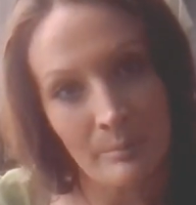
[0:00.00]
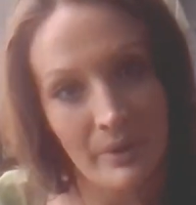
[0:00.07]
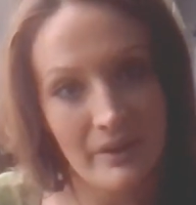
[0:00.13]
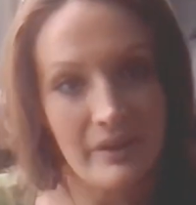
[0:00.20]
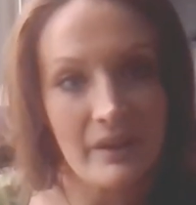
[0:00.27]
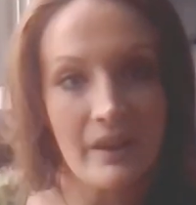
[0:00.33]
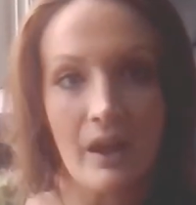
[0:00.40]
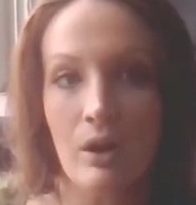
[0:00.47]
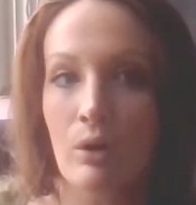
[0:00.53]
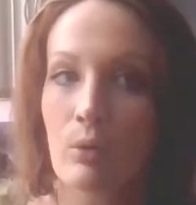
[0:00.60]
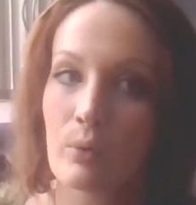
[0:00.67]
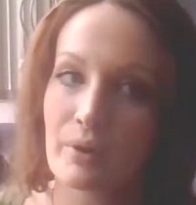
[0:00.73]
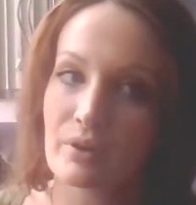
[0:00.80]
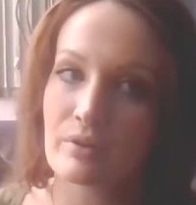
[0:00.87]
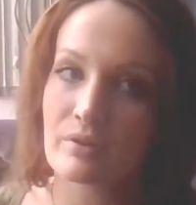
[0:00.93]
picking out
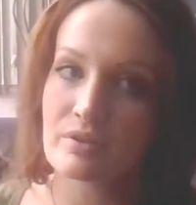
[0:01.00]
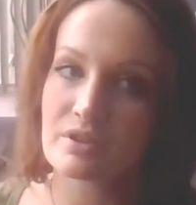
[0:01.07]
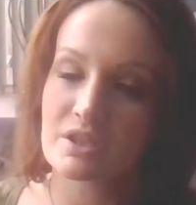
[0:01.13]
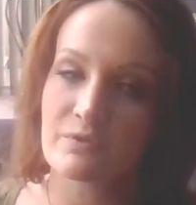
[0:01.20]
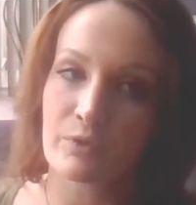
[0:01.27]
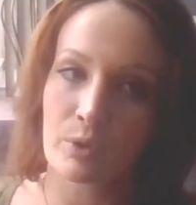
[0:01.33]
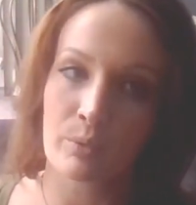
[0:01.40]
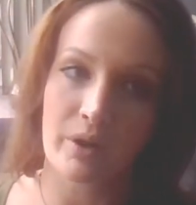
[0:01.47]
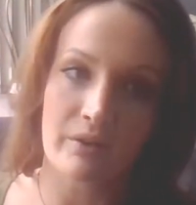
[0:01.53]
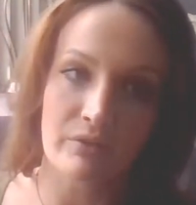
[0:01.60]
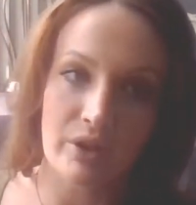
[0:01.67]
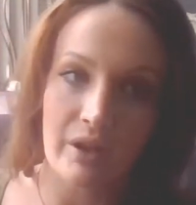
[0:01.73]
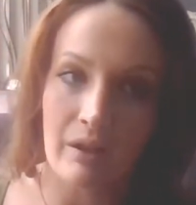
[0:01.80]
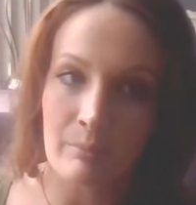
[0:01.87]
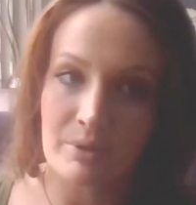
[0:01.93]
oils for
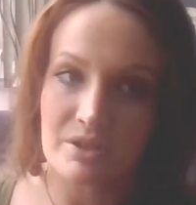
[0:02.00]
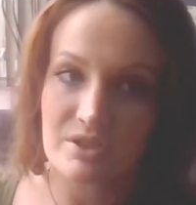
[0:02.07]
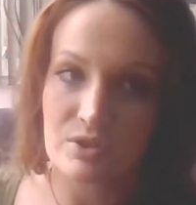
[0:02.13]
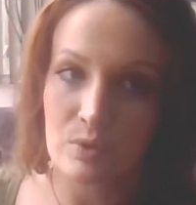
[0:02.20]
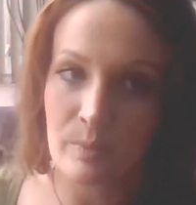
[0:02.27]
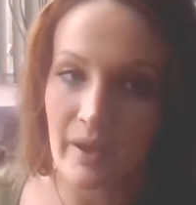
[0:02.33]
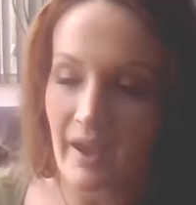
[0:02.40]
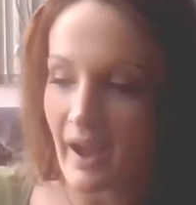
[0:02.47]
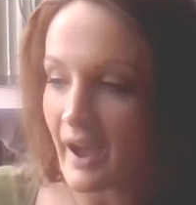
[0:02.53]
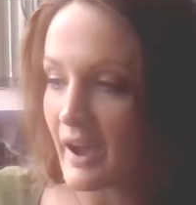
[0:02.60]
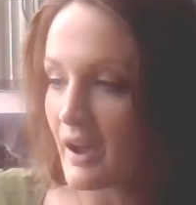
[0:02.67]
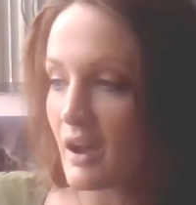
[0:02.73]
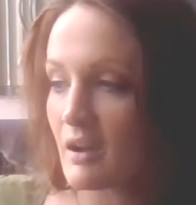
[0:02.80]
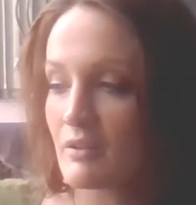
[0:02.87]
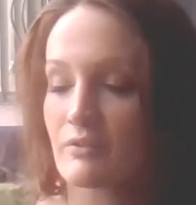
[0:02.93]
whatever ailments you may
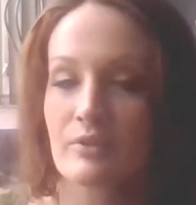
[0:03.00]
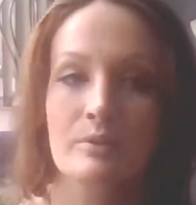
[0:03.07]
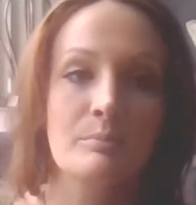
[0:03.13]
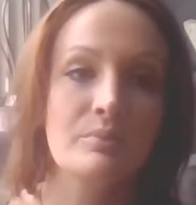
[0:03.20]
have,